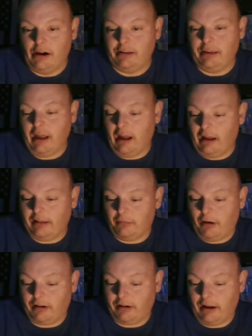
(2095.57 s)
Yeah,
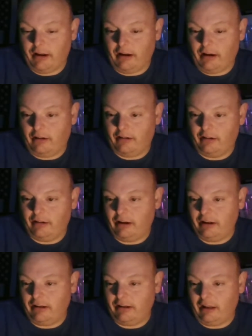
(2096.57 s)
Mark, I
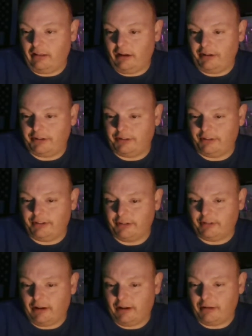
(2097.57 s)
lost your
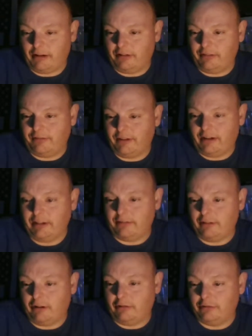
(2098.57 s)
Instagram. I couldn't find it.
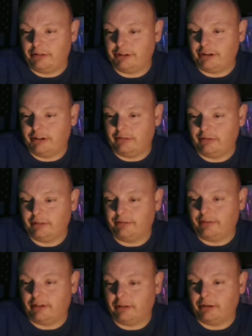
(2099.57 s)
Oh shit! What the
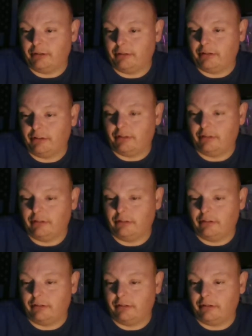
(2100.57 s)
fuck am I doing here? There
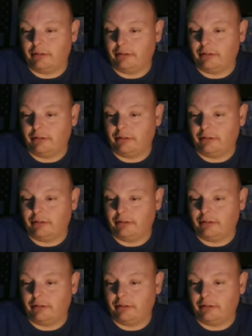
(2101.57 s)
we go.